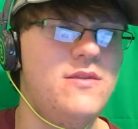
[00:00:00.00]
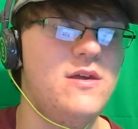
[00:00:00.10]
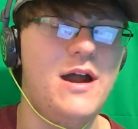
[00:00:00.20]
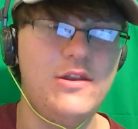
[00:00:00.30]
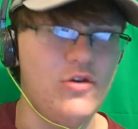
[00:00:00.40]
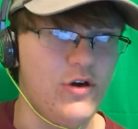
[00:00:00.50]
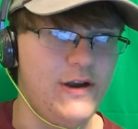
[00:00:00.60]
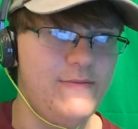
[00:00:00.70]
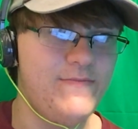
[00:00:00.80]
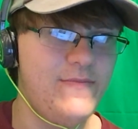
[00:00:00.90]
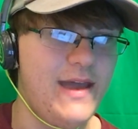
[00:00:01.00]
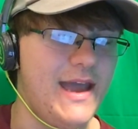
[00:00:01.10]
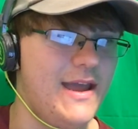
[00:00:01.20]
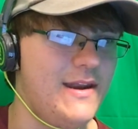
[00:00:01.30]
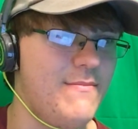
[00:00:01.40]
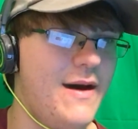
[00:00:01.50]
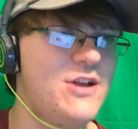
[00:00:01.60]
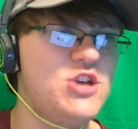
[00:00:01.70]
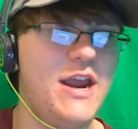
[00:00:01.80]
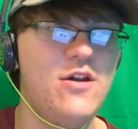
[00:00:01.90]
not good, and
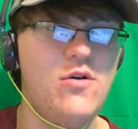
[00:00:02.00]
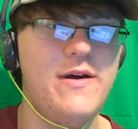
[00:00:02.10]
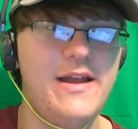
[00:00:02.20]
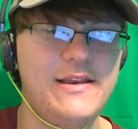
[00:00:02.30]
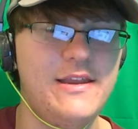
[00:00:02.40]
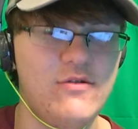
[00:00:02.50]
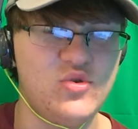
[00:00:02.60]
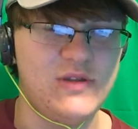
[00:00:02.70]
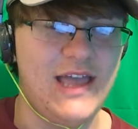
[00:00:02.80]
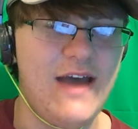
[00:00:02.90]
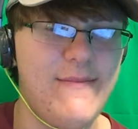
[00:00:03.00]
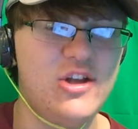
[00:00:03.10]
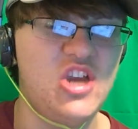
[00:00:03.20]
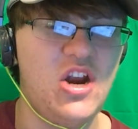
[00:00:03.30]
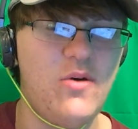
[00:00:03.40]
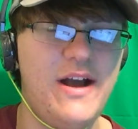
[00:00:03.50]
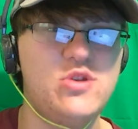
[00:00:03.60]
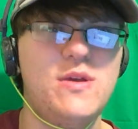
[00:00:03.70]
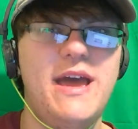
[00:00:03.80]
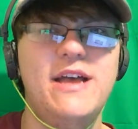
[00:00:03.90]
my channel deals with that. My channel
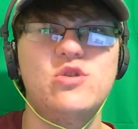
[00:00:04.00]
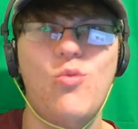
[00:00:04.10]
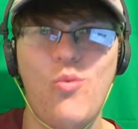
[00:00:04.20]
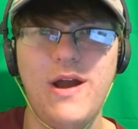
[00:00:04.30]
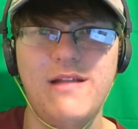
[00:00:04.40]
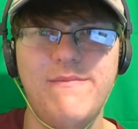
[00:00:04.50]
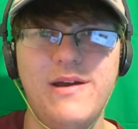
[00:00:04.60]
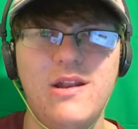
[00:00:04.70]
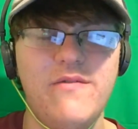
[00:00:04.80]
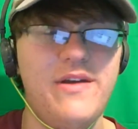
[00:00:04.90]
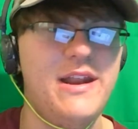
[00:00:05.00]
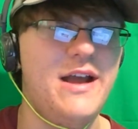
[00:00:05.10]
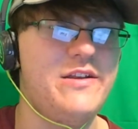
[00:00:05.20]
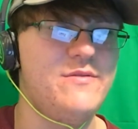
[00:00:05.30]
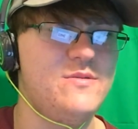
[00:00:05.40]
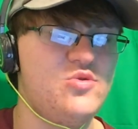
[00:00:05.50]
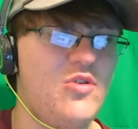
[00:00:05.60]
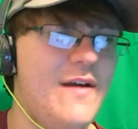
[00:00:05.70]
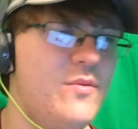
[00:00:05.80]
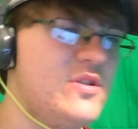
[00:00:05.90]
actually has quite a bit of inactive
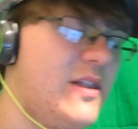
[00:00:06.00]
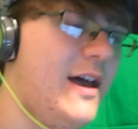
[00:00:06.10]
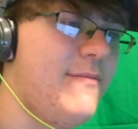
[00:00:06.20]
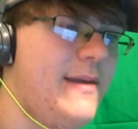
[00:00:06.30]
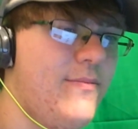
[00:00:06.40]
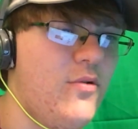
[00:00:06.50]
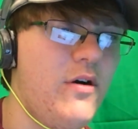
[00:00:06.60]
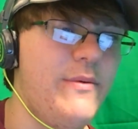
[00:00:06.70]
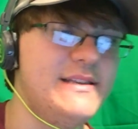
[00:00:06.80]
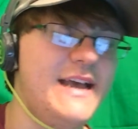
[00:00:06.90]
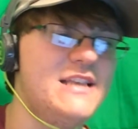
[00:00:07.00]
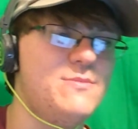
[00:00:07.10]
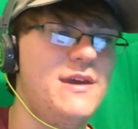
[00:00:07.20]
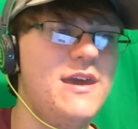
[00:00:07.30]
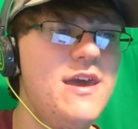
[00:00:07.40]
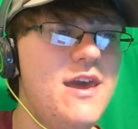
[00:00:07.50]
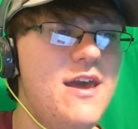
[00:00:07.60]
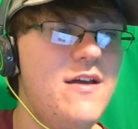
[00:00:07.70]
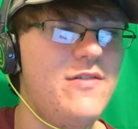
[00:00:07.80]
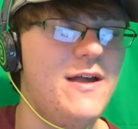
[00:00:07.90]
subscribers. A lot of people always ask me,
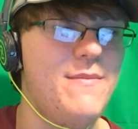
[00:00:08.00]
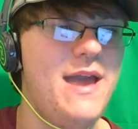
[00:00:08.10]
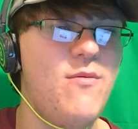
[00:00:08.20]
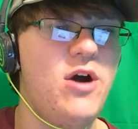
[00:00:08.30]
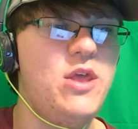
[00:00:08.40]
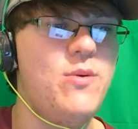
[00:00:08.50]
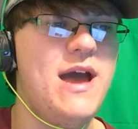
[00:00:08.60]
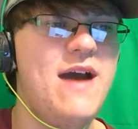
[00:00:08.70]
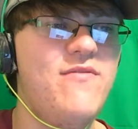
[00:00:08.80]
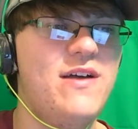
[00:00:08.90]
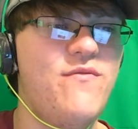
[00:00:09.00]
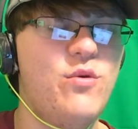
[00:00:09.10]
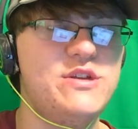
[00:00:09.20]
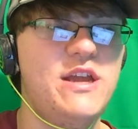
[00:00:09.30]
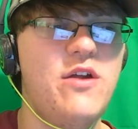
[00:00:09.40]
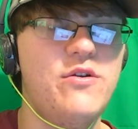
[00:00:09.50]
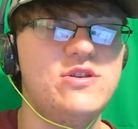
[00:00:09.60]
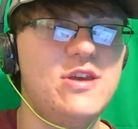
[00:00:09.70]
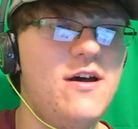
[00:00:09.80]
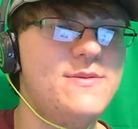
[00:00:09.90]
like, man, why do you have like
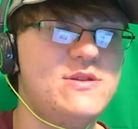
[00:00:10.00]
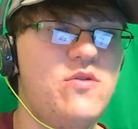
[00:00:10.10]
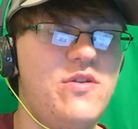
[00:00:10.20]
1,400 subs and